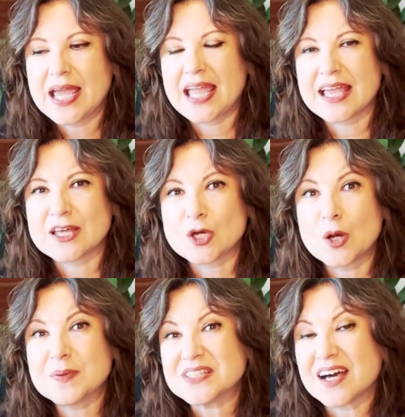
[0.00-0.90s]
And
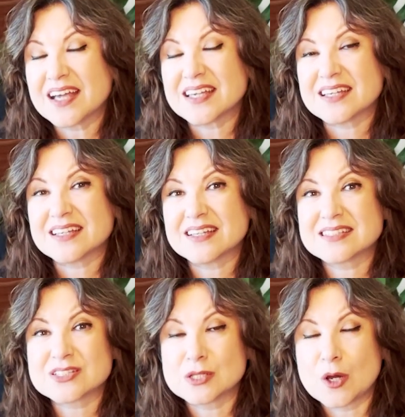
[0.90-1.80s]
Obadiah
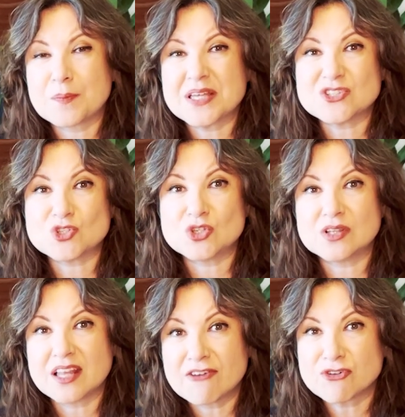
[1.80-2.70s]
Slope is
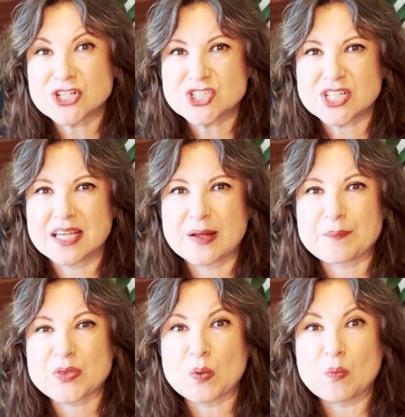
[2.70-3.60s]

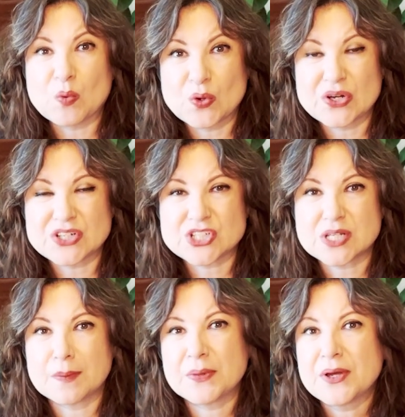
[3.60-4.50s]
leveraging the
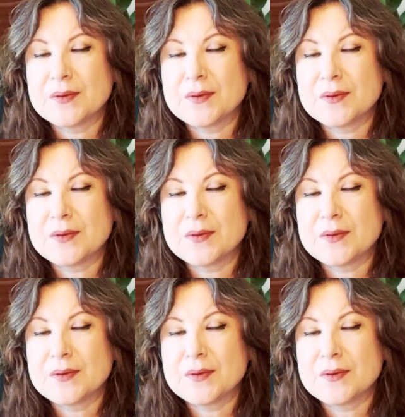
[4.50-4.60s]
wardenship